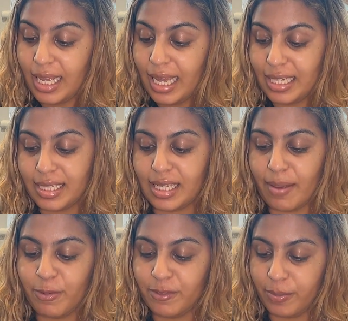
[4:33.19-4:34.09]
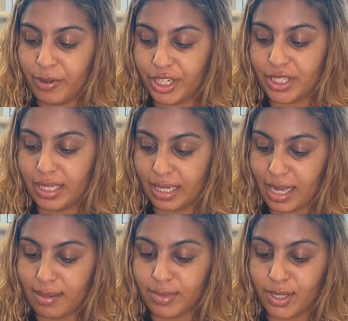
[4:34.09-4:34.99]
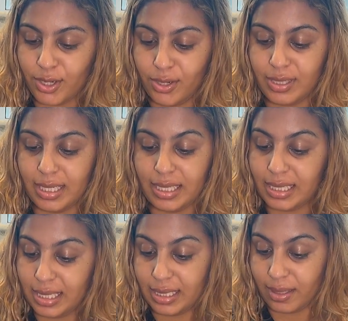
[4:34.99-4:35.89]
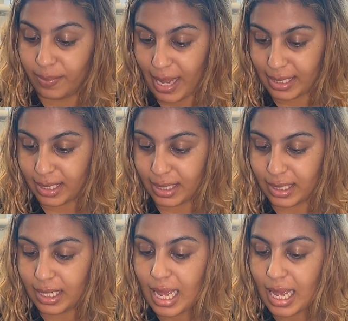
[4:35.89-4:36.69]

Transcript: It's a type of depression that comes and goes in a seasonal pattern.